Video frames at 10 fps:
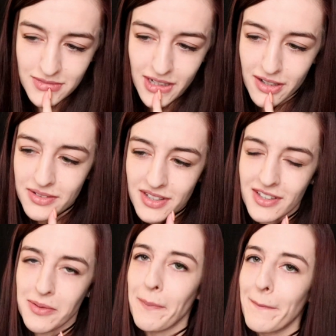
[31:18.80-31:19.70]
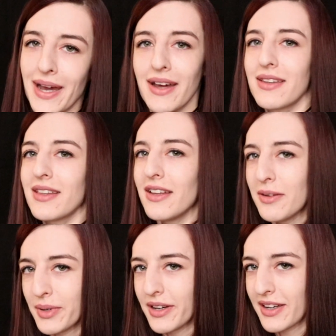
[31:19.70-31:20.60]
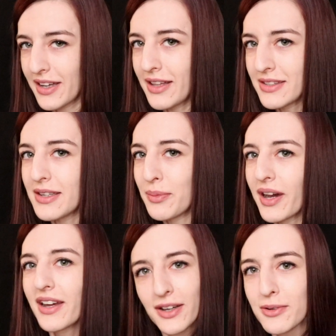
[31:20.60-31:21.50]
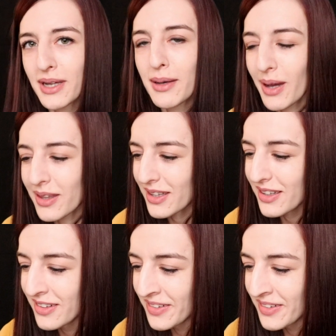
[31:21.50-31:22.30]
I don't see that's a bad thing, but I can see why it could be a bad thing.